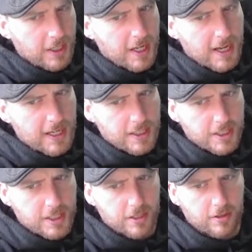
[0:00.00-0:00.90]

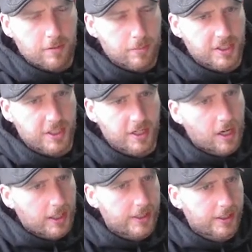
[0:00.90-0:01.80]
as
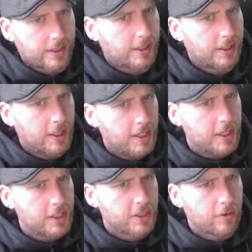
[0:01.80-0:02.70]
Poseidon.
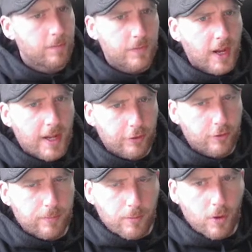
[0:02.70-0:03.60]
So
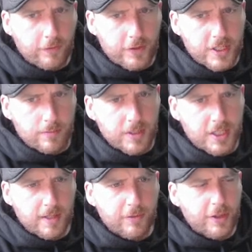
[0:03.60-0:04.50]
anthropomorphism is
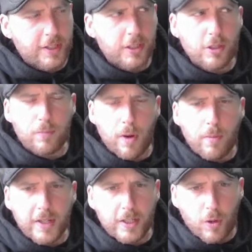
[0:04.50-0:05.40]
something that you're
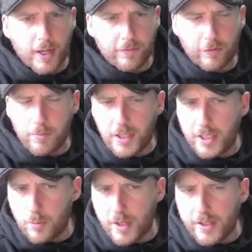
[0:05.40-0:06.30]
probably quite
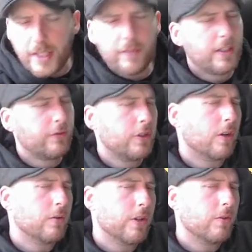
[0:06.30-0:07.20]
familiar with, even if you
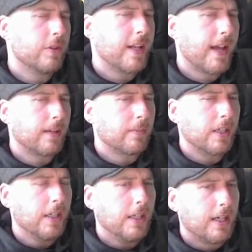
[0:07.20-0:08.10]
don't know the name.
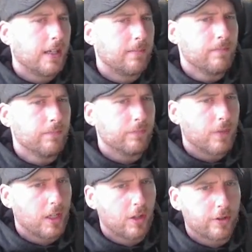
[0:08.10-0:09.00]

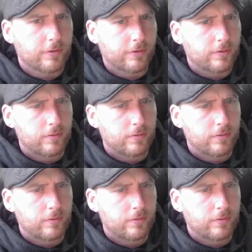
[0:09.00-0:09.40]
A lot of